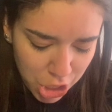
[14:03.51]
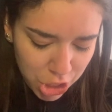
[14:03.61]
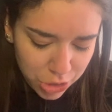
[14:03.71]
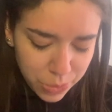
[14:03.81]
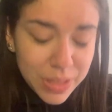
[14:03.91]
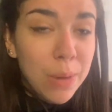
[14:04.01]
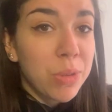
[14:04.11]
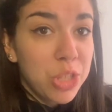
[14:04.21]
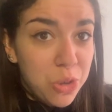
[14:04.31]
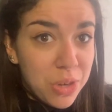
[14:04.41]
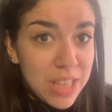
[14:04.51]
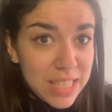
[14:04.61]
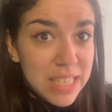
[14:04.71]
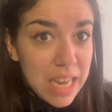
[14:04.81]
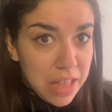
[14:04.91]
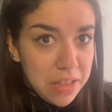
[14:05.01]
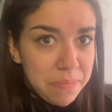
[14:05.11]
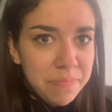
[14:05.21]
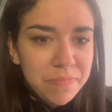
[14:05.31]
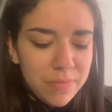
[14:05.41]
So Sam wants to go to this
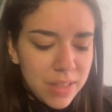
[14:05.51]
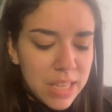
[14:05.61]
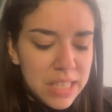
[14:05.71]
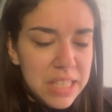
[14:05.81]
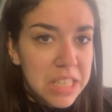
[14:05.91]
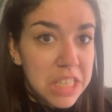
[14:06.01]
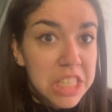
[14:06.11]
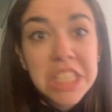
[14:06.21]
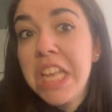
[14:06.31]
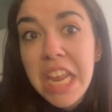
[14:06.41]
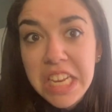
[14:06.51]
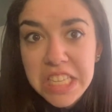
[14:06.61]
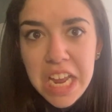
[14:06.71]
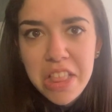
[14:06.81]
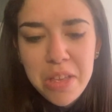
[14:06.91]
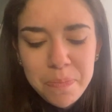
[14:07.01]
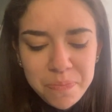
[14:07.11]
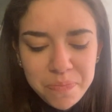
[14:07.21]
asylum. This said asylum.